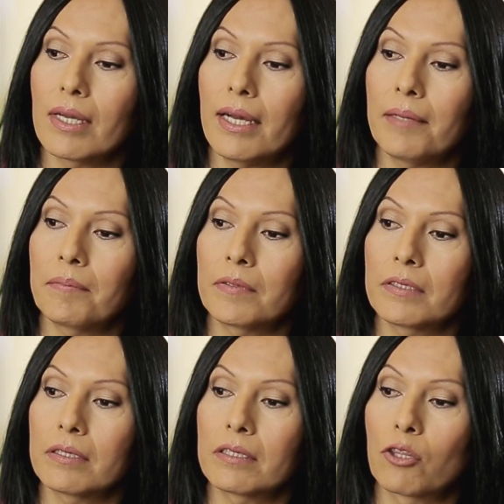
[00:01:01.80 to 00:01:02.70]
I'm
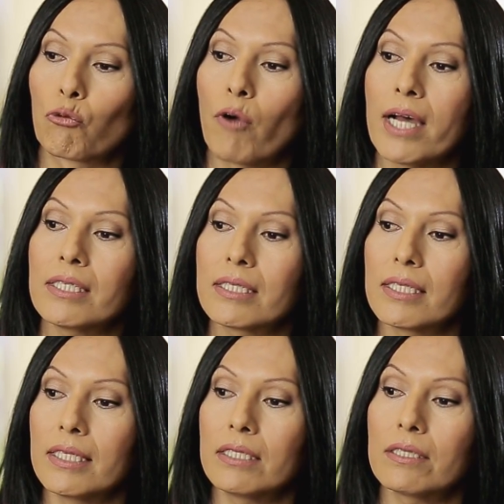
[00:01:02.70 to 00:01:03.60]
thrust
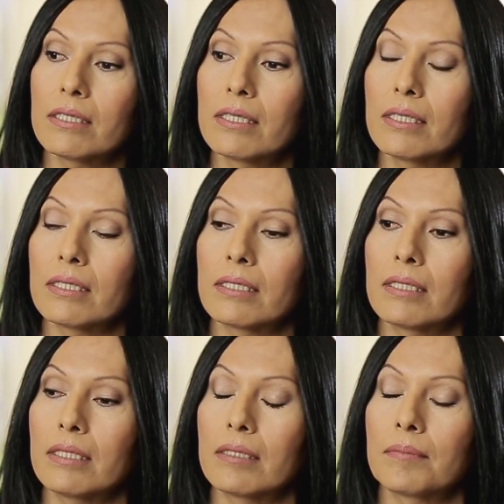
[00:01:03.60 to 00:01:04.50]
into
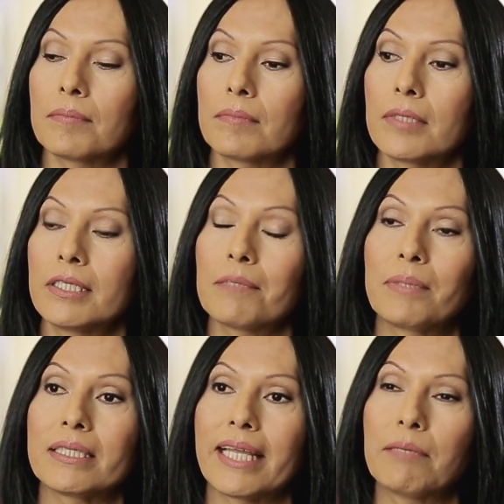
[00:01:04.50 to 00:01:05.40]

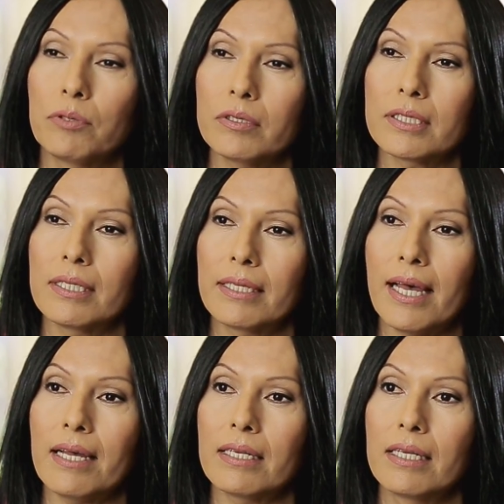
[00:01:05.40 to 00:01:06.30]
being labeled
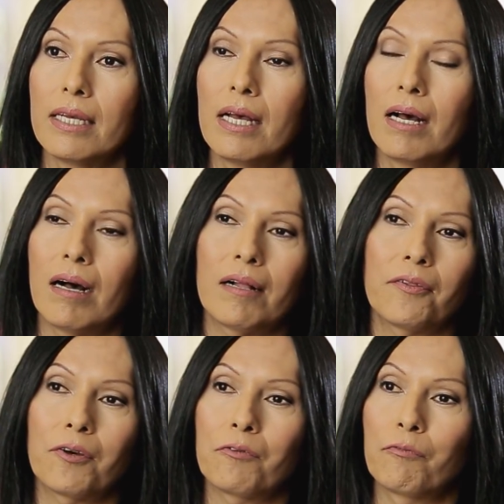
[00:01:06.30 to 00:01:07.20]
that.
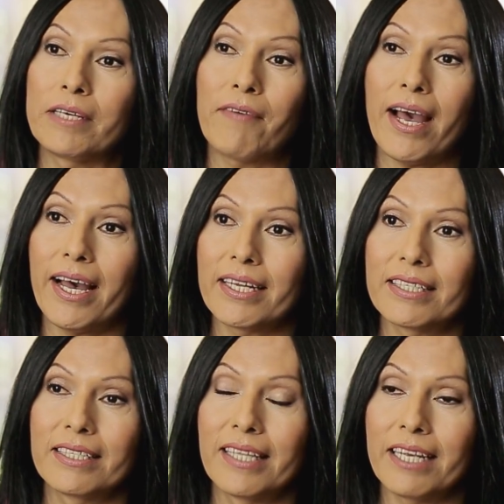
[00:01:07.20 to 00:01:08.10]
Although we've had
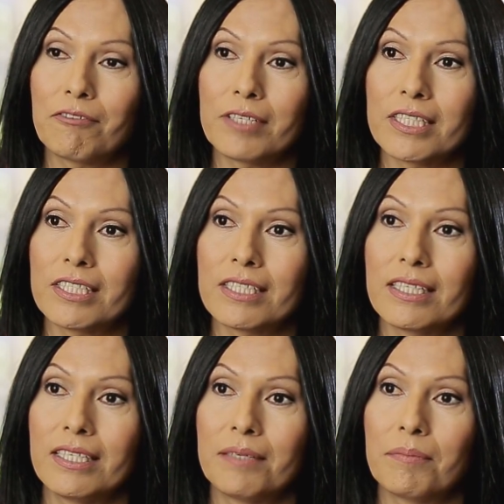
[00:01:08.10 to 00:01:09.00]
language
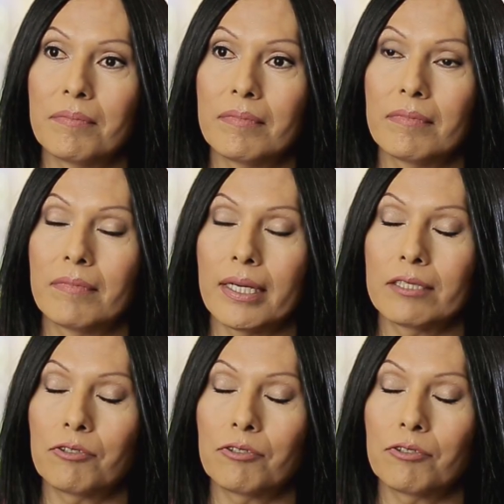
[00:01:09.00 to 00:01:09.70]
in my